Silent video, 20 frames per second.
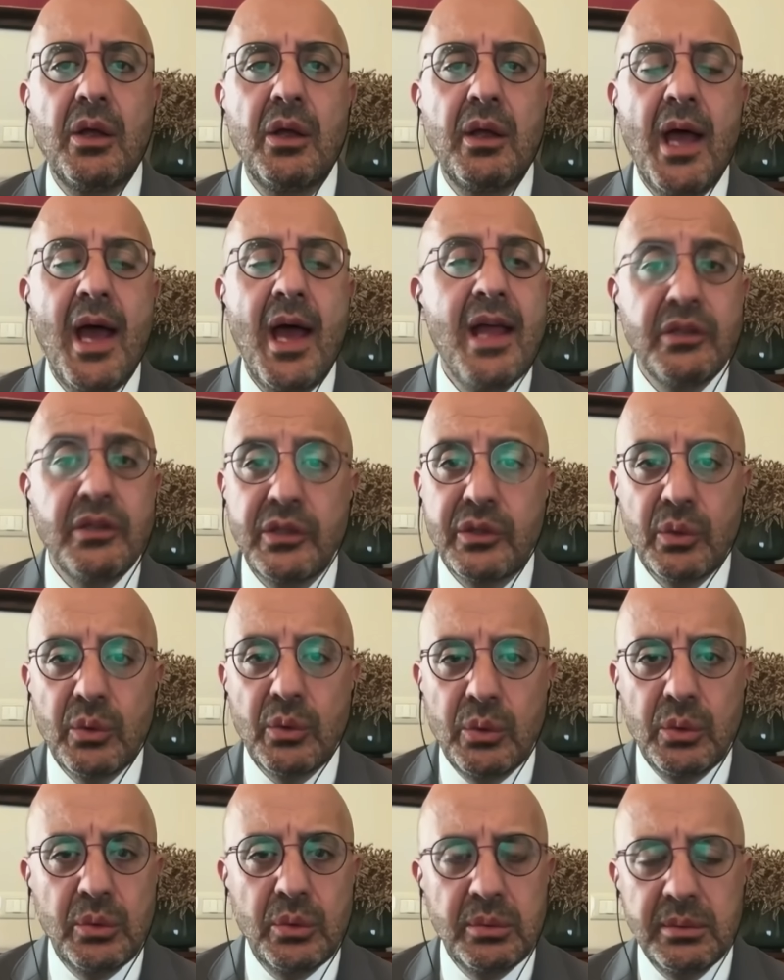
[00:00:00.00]
uh, and
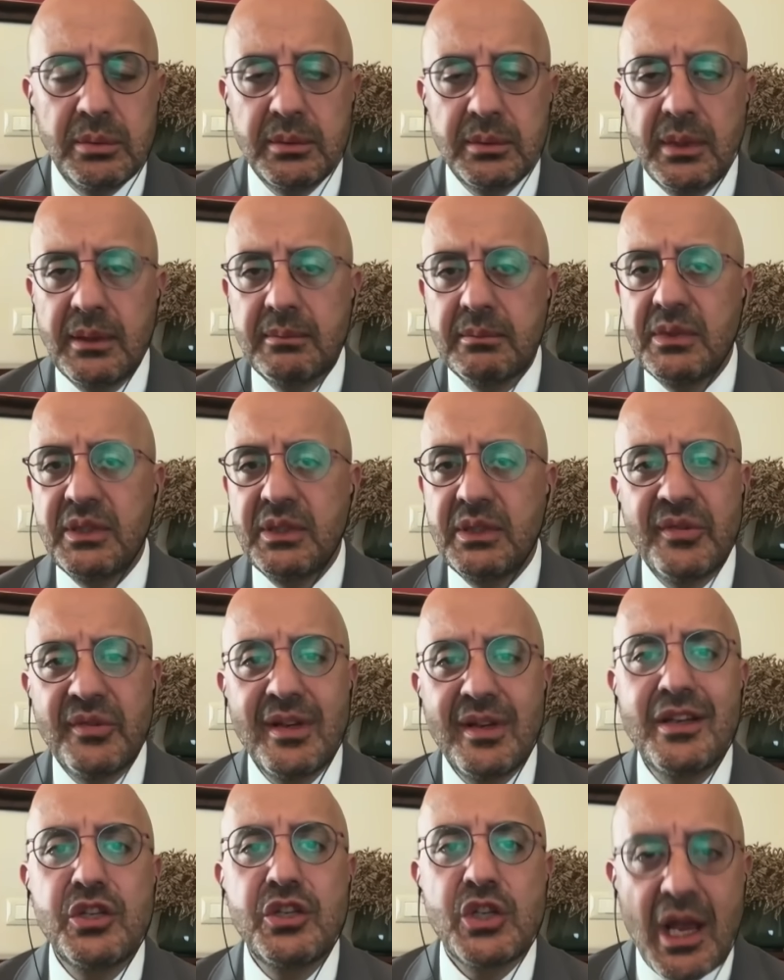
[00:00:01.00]
through
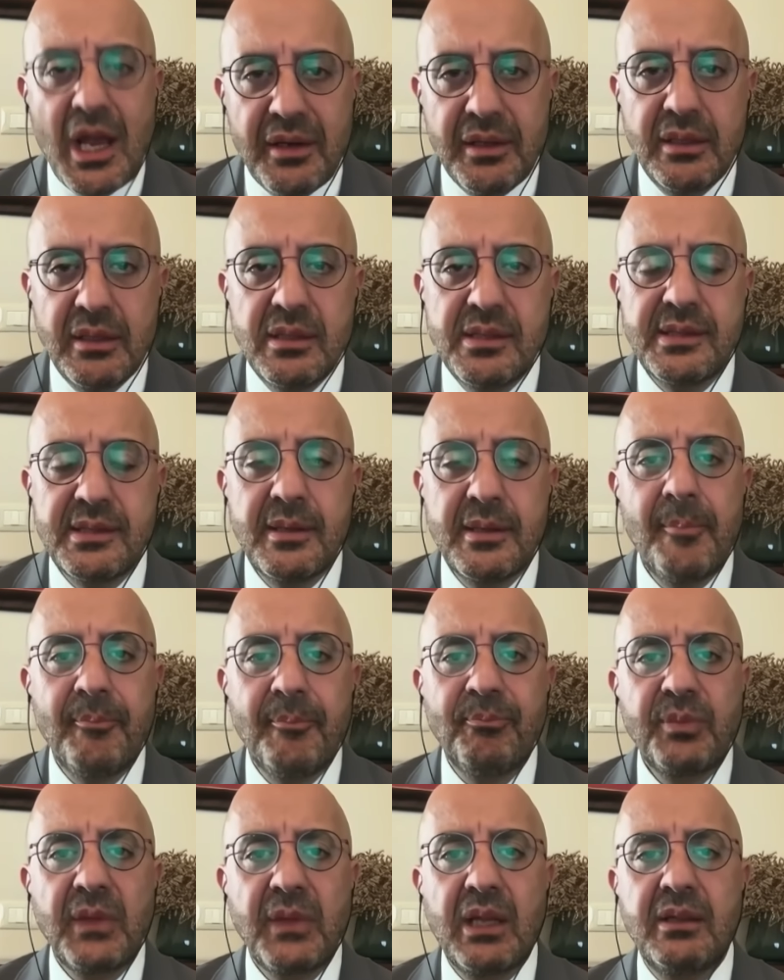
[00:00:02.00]
different channels
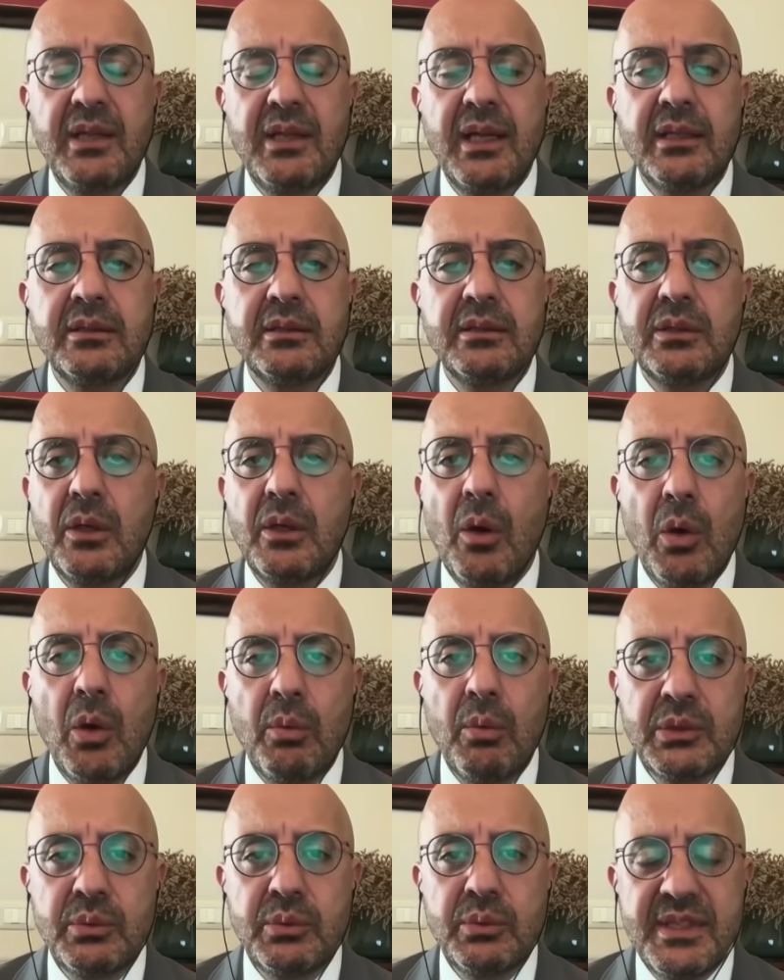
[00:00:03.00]
that
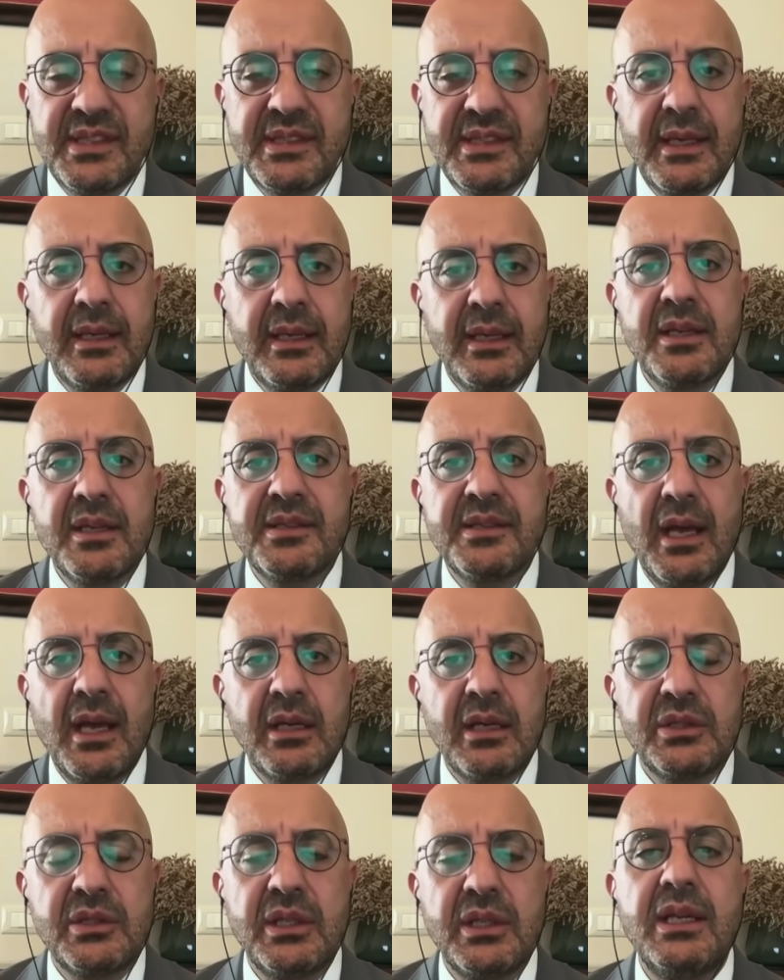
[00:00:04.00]
all what we seek is
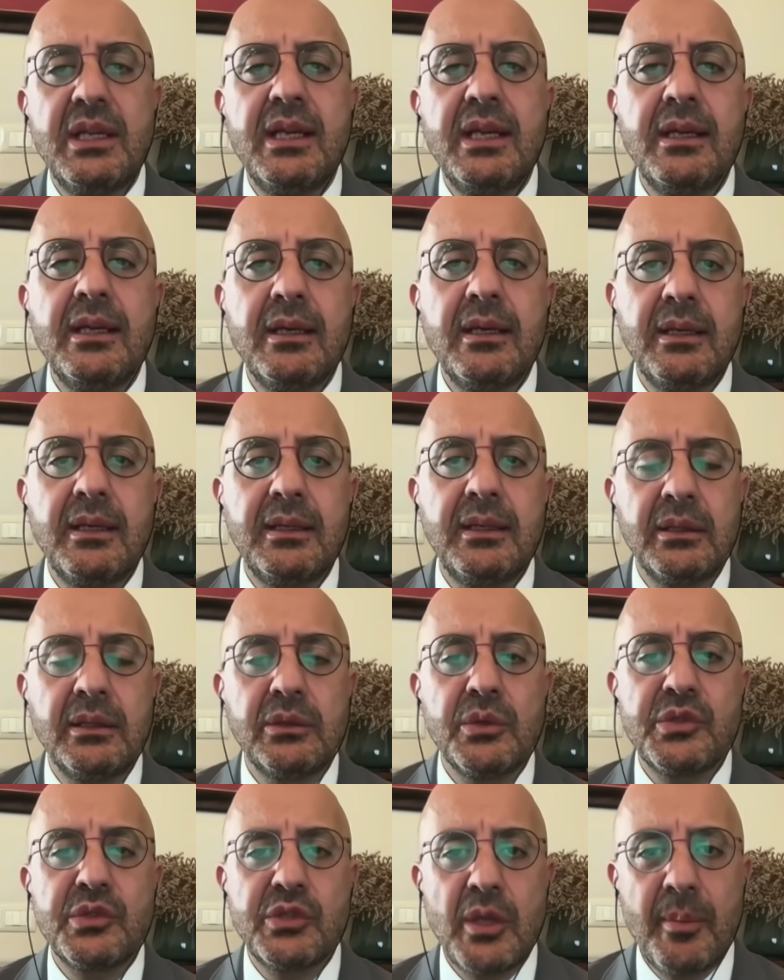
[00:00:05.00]
actually mm.
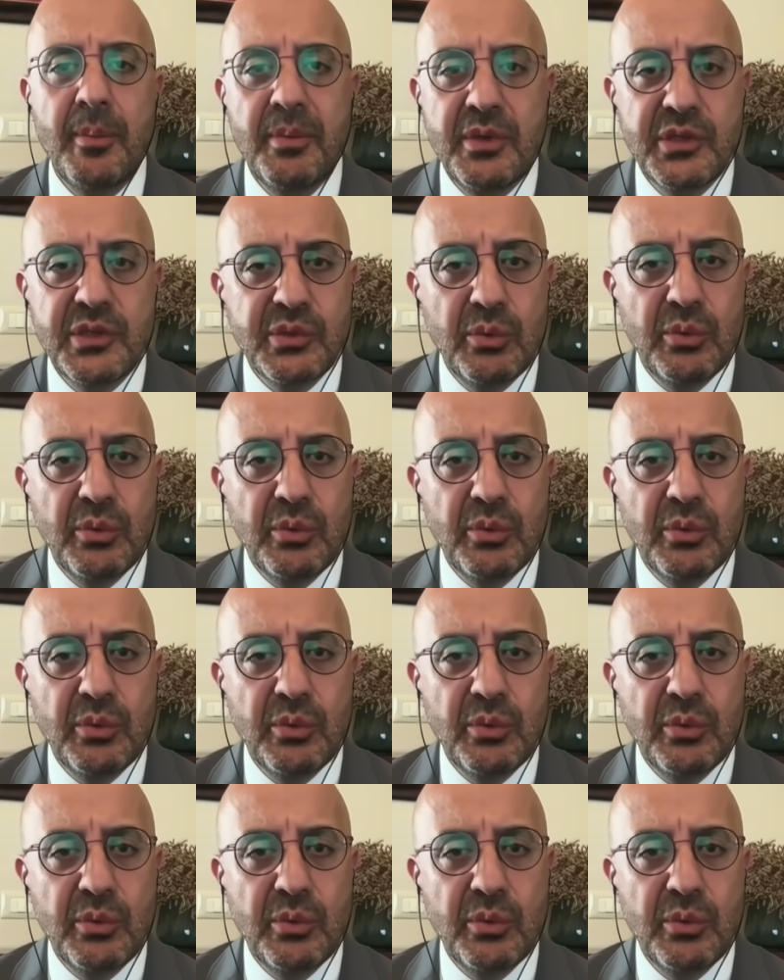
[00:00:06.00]
uh, to stop